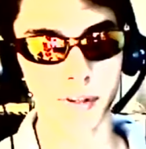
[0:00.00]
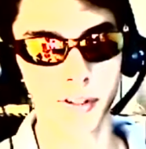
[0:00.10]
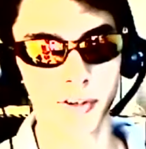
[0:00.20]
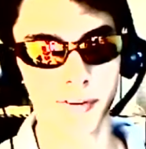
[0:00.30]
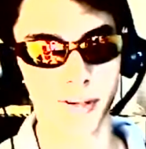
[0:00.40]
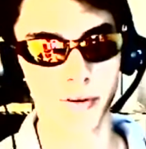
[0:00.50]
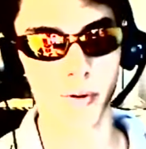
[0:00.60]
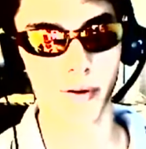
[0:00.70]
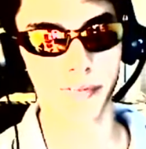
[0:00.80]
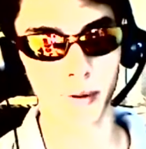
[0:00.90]
let's just say,
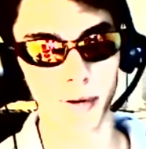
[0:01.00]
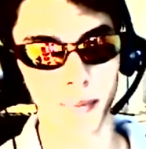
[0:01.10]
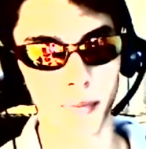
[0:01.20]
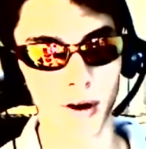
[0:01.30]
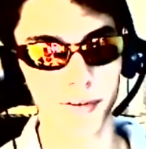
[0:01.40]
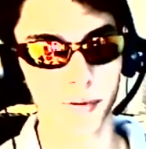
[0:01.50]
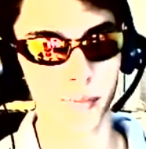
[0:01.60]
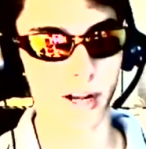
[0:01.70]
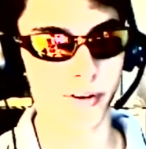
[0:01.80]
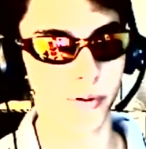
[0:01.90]
12 10-minute parts. So
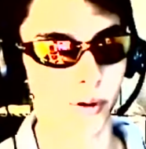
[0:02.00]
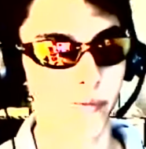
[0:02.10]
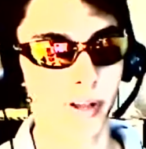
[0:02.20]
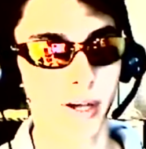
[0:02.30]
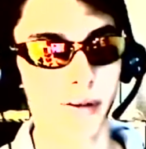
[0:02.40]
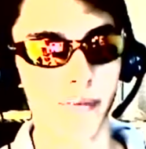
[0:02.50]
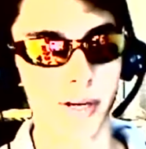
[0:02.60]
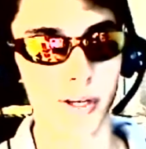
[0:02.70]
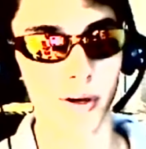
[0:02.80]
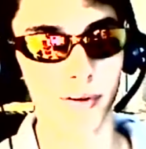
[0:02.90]
we got 12
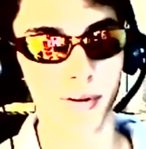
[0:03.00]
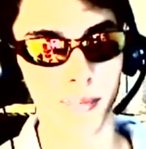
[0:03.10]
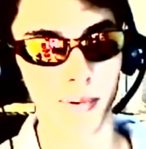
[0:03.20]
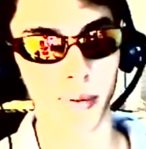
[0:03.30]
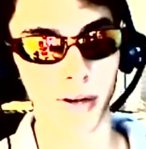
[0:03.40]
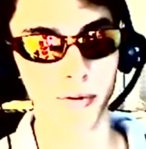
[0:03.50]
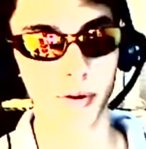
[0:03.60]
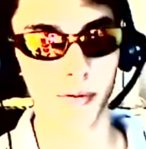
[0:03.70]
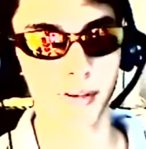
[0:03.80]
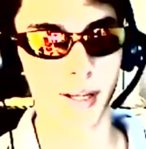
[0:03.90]
videos, about
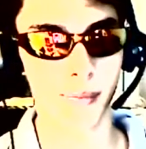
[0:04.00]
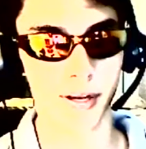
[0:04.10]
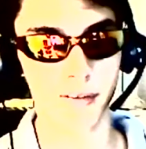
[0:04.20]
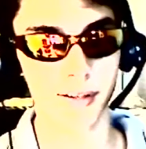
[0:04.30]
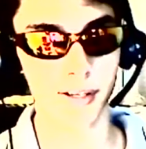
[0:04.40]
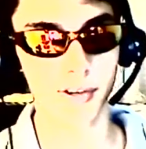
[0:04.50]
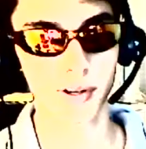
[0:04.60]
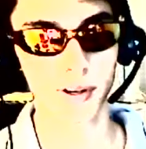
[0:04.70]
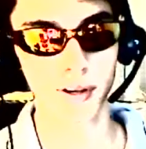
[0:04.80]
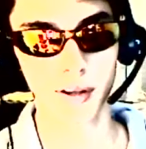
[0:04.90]
10 minutes each.